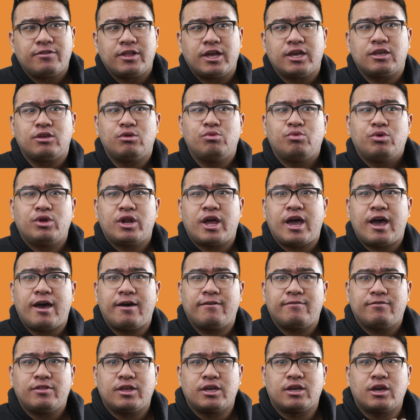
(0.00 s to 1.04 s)
Like you would
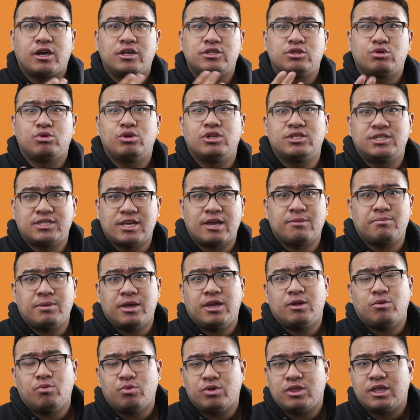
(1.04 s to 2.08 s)
have like a certain
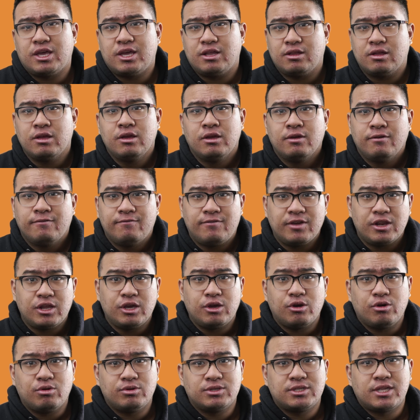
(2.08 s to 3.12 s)
segment within
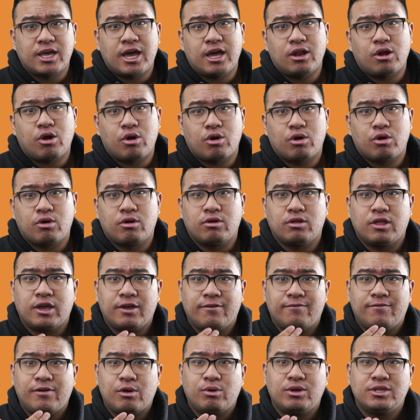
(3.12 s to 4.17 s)
videos that are
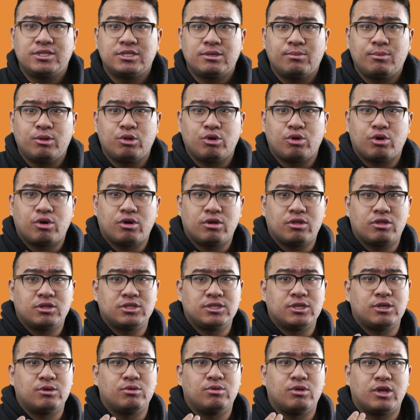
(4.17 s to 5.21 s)
like very similar
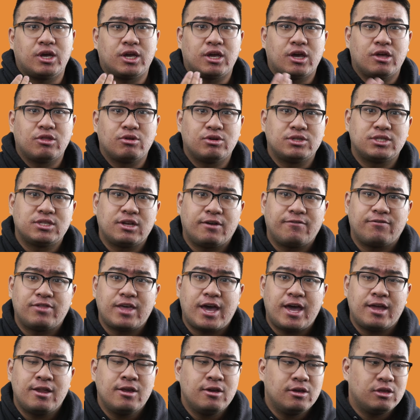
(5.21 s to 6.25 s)
to like other stuff
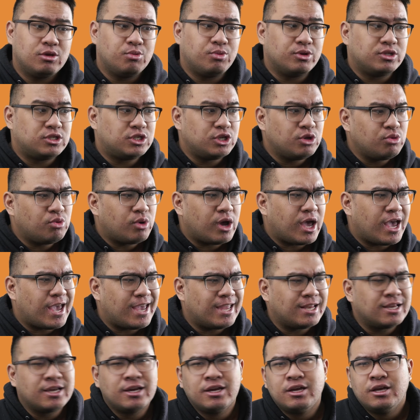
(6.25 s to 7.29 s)
that you would do,
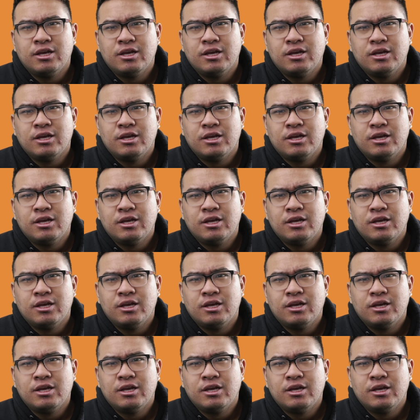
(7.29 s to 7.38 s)
and